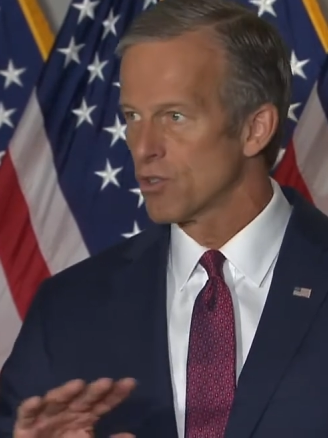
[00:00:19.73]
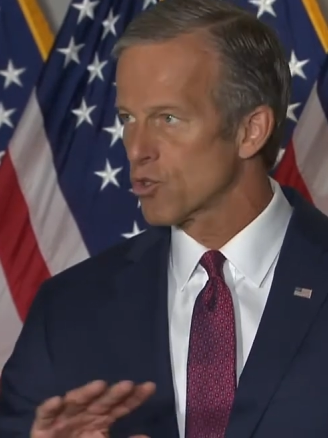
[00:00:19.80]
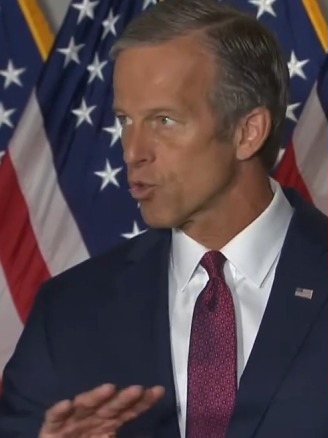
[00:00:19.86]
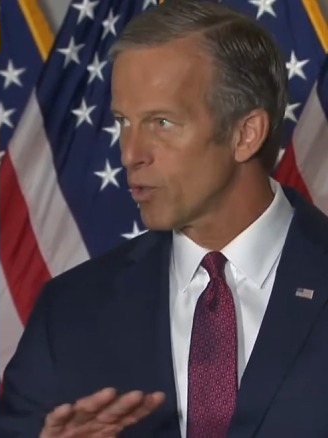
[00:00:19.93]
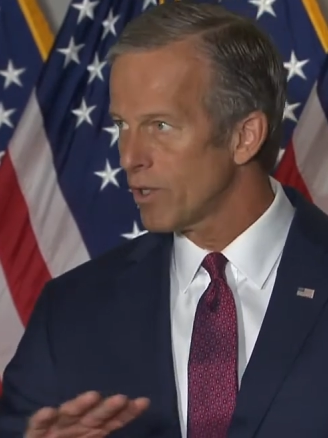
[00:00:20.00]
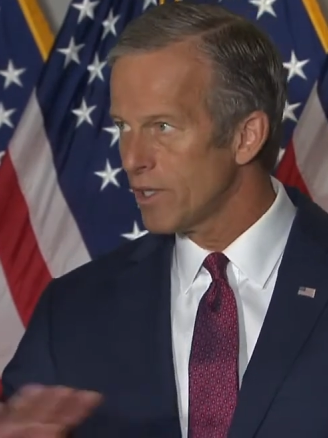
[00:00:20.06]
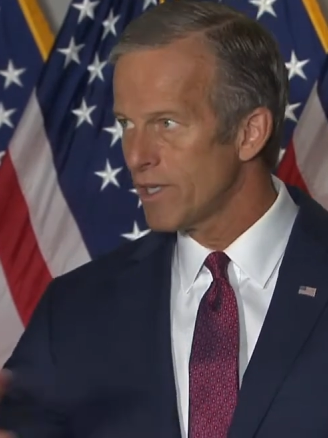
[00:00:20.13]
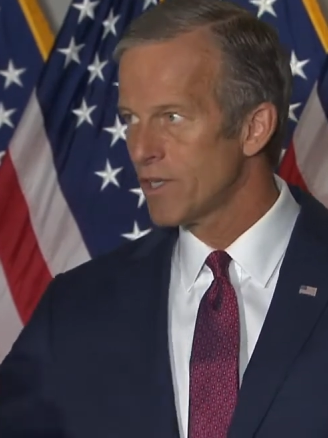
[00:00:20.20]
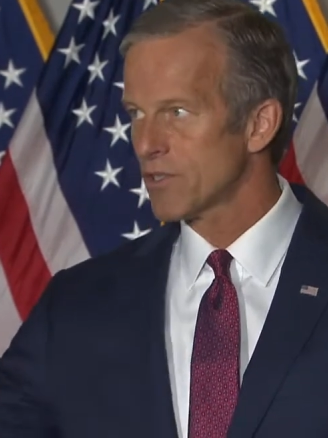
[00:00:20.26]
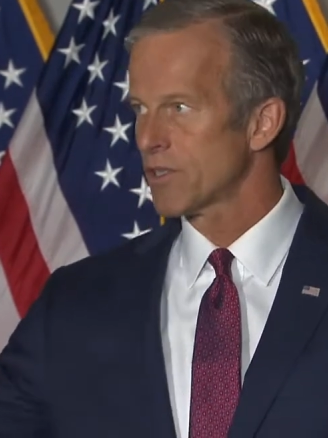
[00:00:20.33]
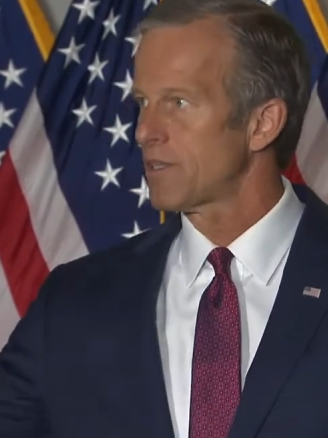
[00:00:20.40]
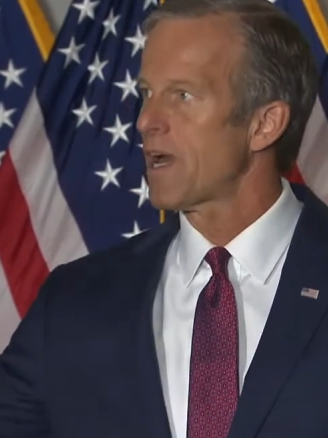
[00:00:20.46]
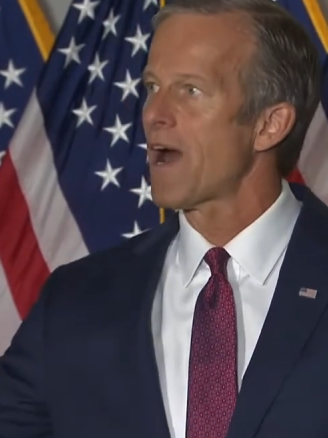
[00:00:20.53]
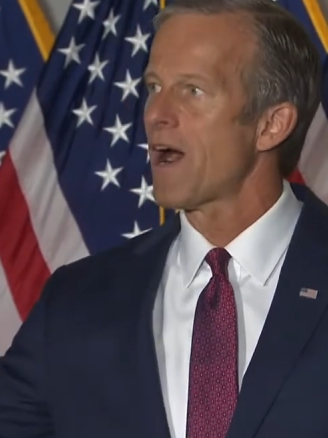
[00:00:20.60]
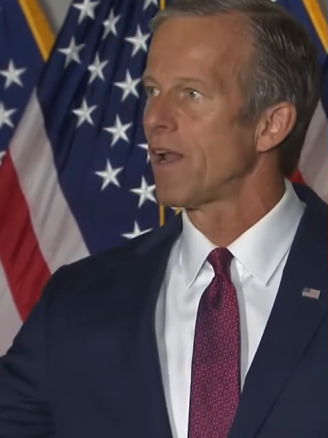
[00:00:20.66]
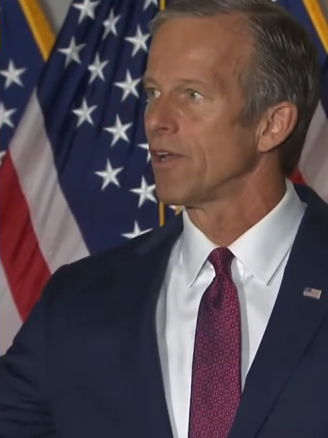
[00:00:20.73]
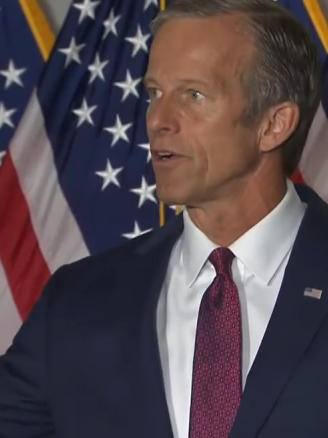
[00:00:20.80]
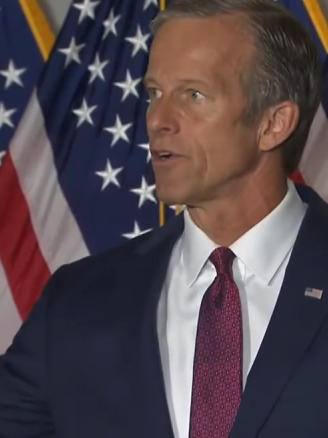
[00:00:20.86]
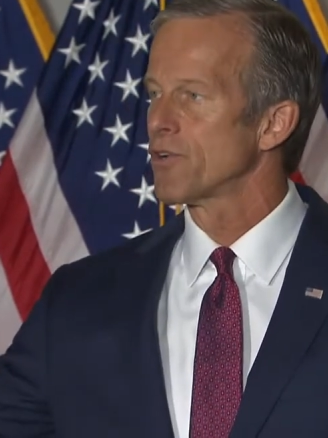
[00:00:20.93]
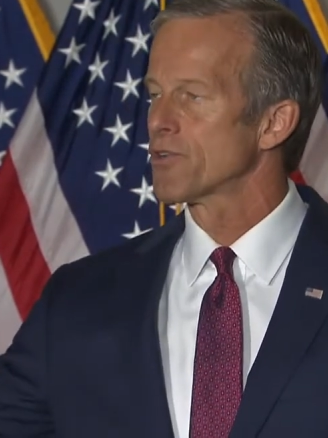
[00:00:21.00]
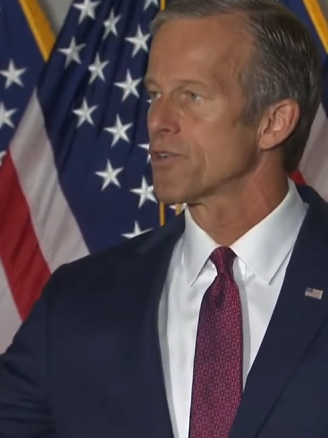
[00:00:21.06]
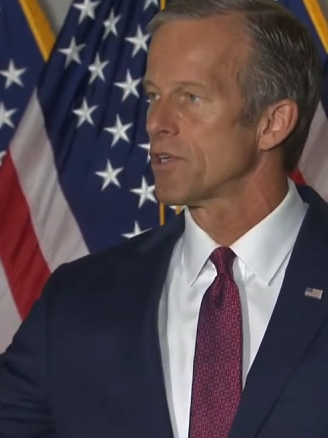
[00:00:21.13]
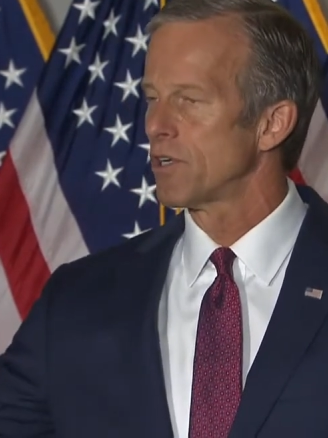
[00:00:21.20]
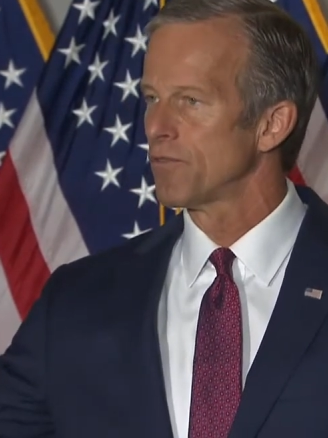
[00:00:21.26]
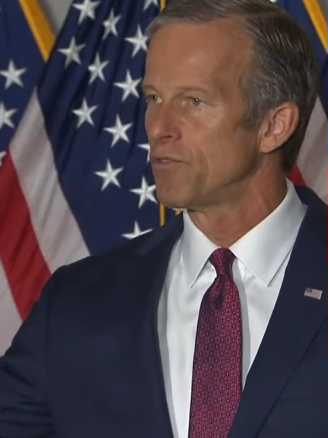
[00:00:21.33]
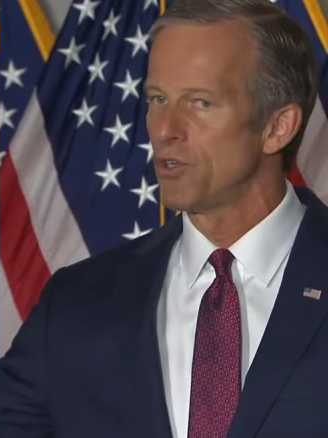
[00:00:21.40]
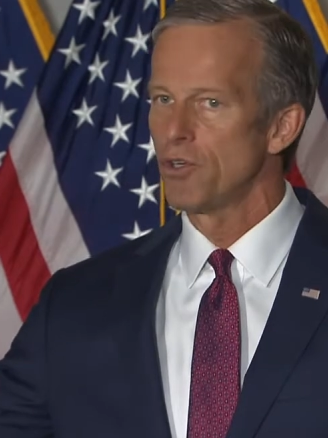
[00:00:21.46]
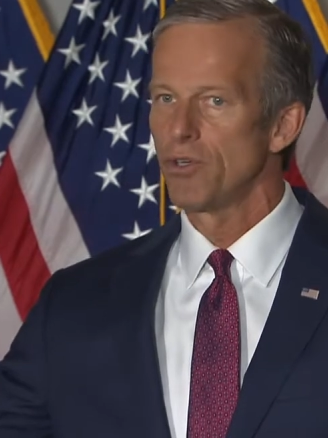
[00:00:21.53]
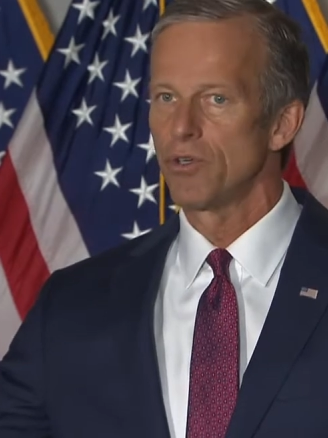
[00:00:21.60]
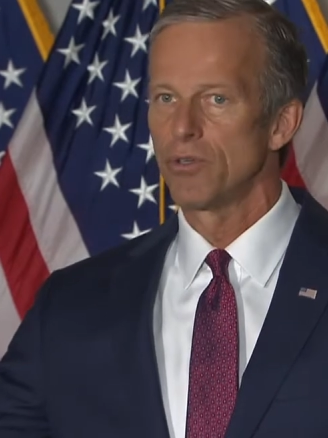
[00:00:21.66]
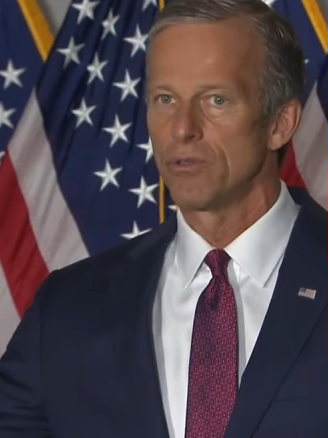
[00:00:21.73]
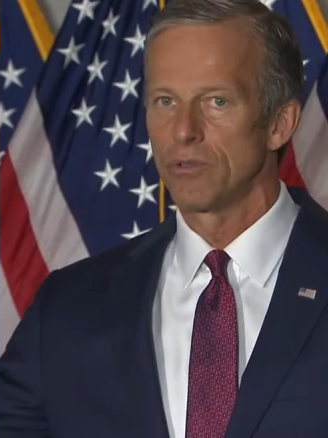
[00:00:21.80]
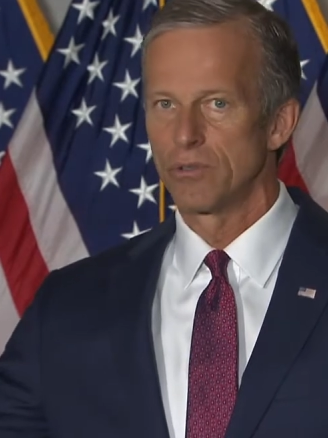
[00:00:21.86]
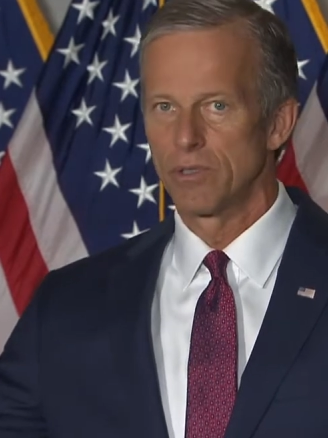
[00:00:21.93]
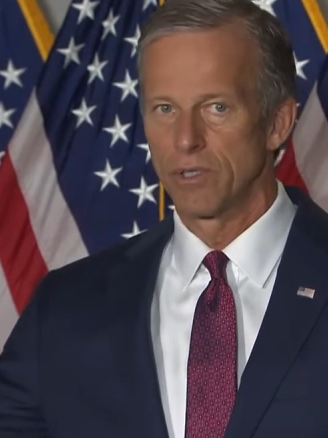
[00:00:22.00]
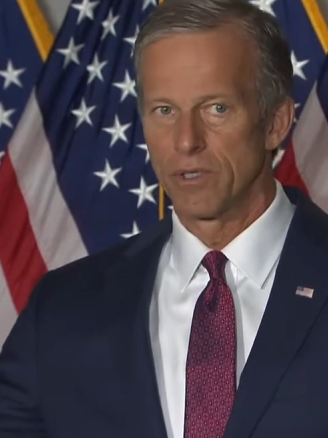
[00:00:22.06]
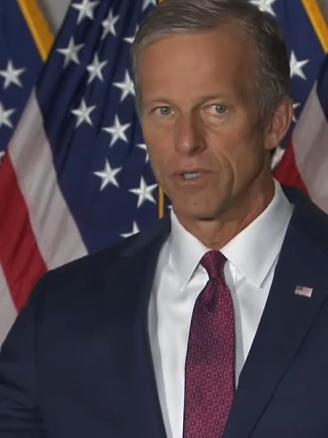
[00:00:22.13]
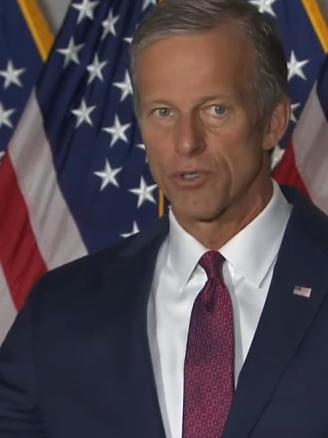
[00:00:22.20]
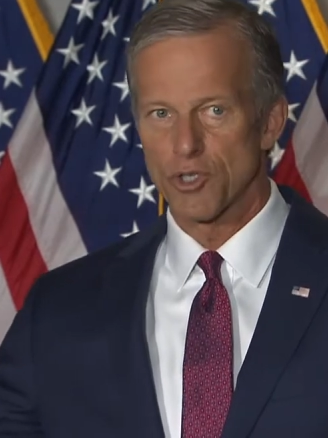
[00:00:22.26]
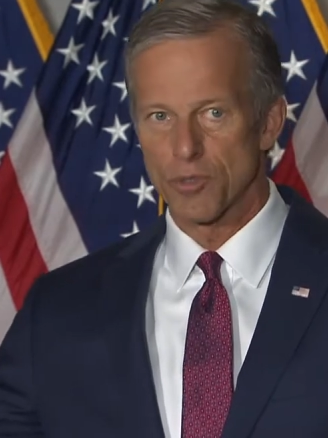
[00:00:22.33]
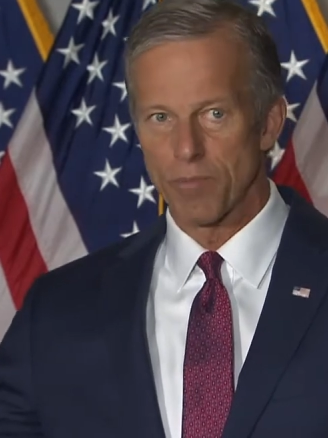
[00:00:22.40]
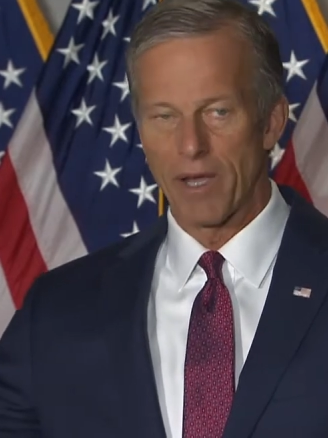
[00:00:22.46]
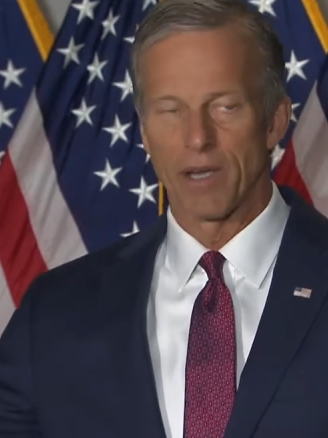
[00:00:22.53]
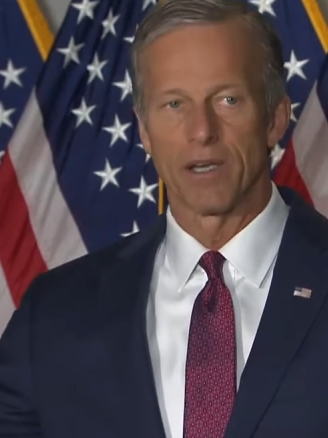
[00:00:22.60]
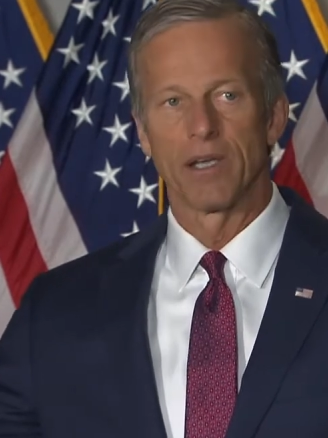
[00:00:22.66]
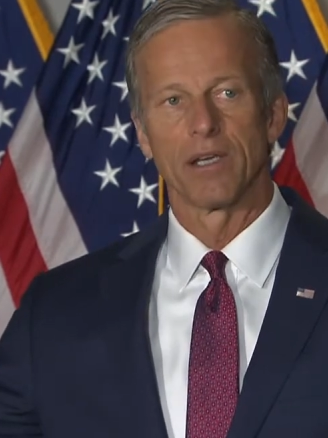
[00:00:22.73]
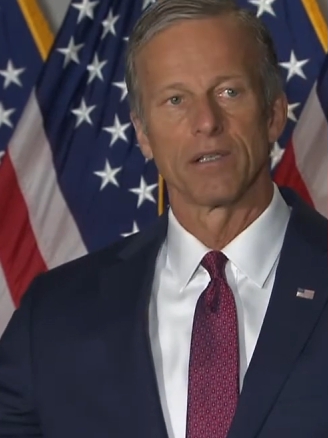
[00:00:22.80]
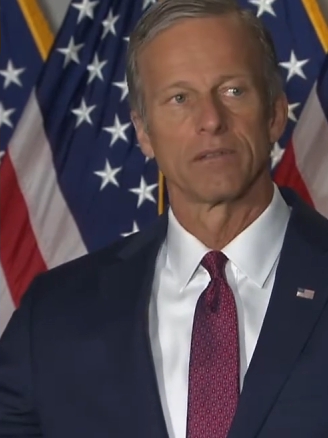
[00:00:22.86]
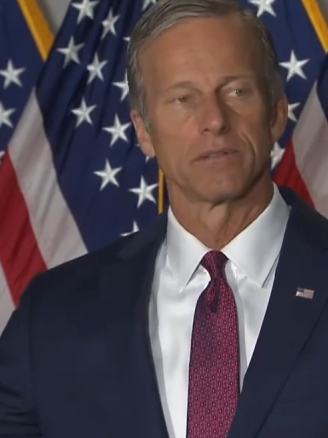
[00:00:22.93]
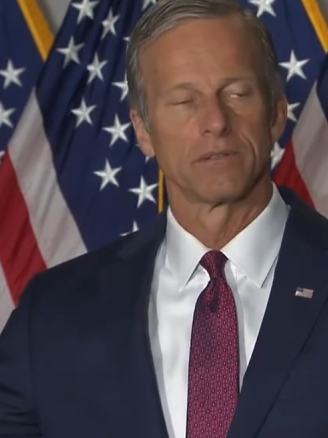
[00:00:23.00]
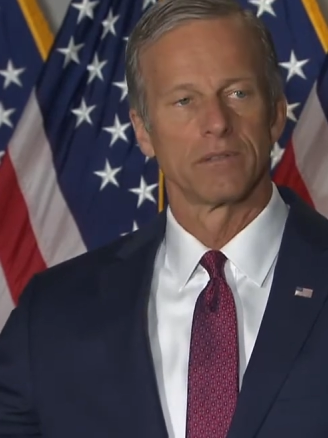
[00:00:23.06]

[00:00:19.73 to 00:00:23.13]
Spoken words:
trillions of dollars of new spending,